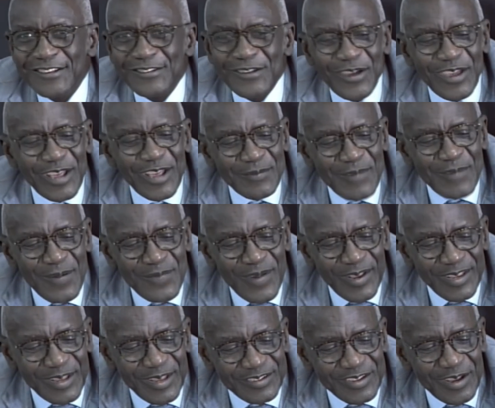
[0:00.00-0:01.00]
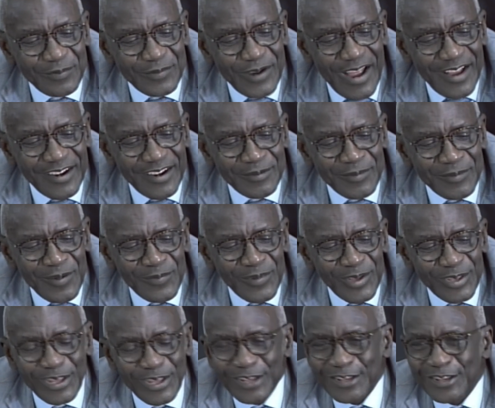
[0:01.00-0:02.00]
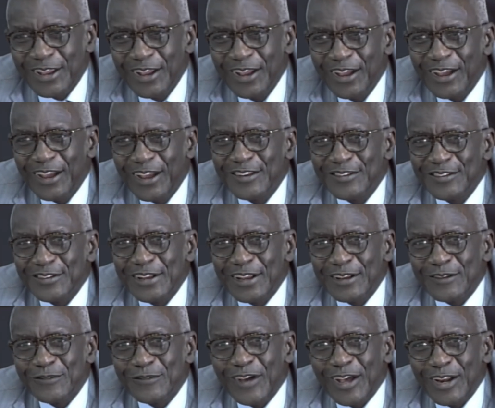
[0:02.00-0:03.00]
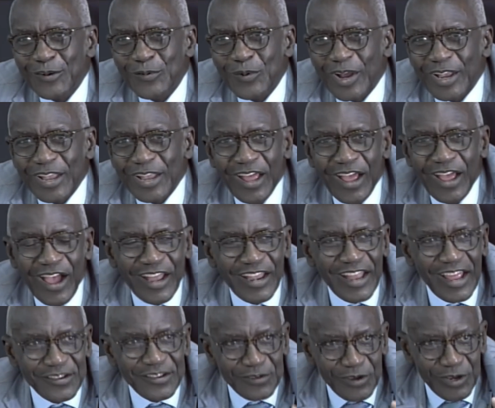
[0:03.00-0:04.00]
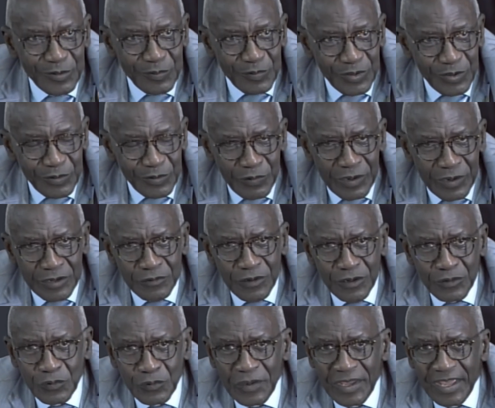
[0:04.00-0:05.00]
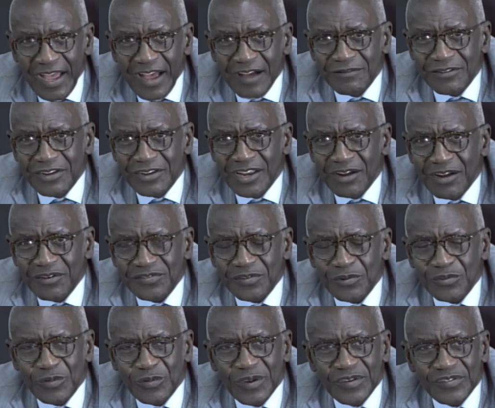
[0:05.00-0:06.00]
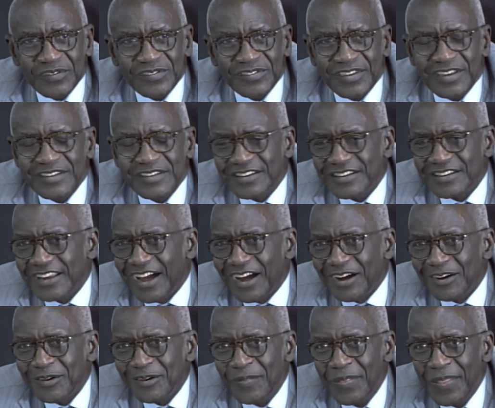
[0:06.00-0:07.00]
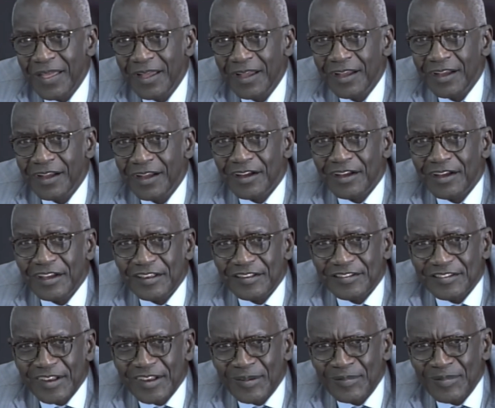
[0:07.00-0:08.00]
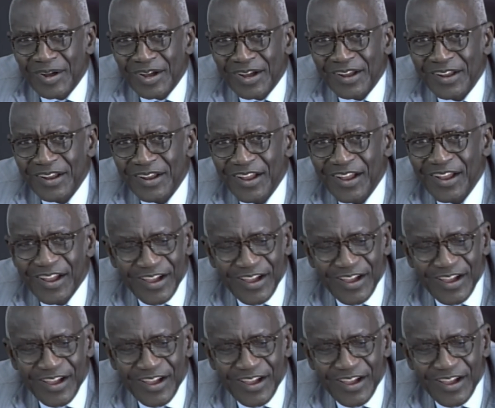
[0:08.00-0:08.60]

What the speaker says: remembered, Sir Brian remembered that incident very well. And I told him, what we have in our Situation Center now is the